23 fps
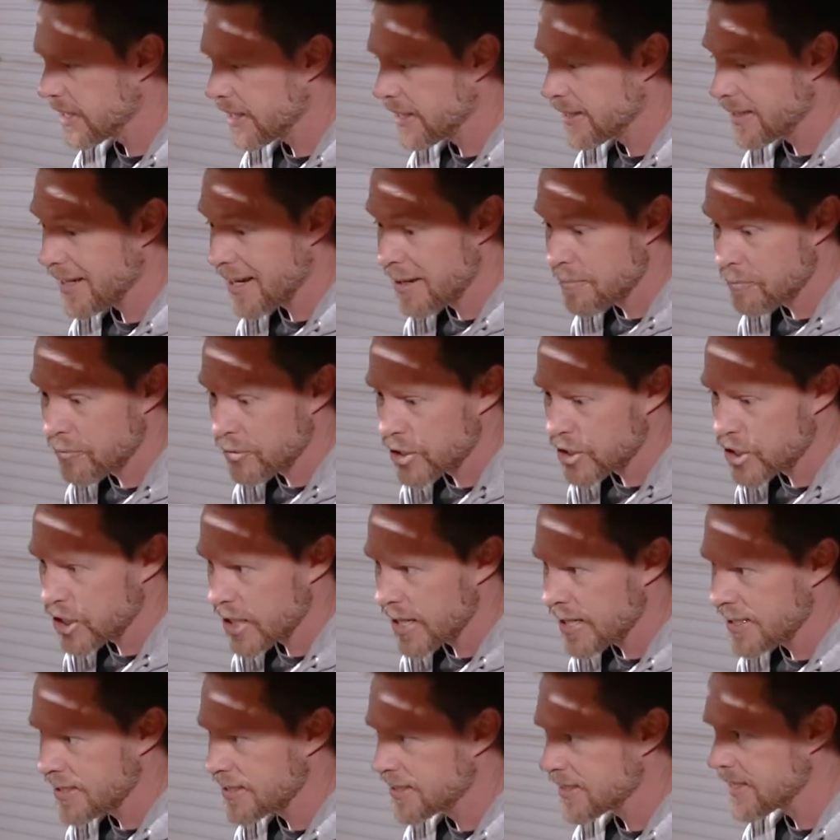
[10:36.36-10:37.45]
and amperage
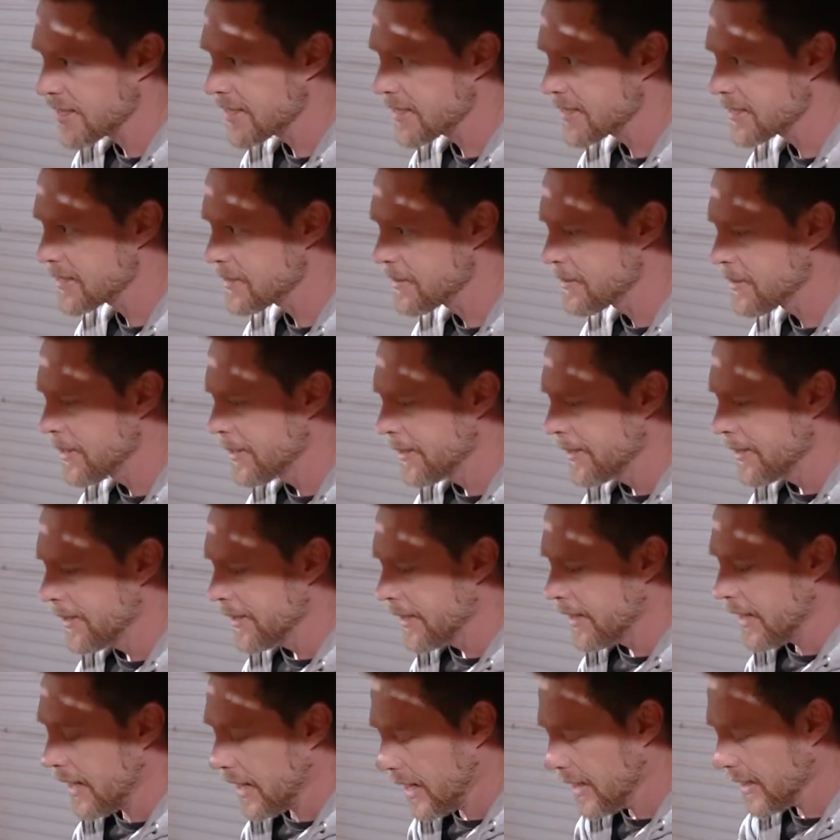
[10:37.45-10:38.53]
as is.
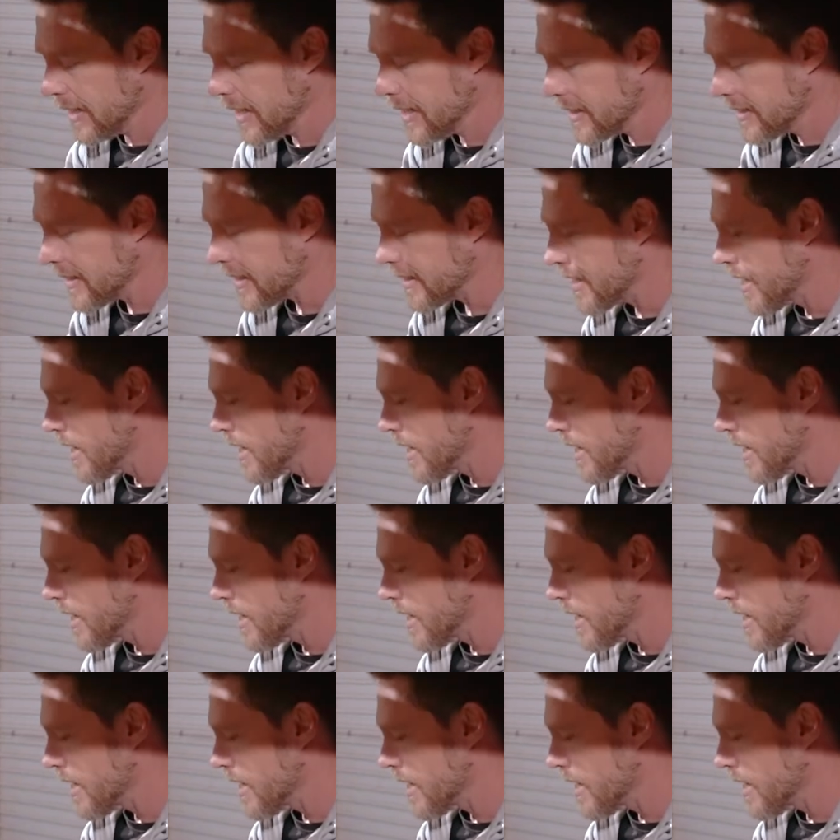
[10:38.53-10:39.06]
I like that.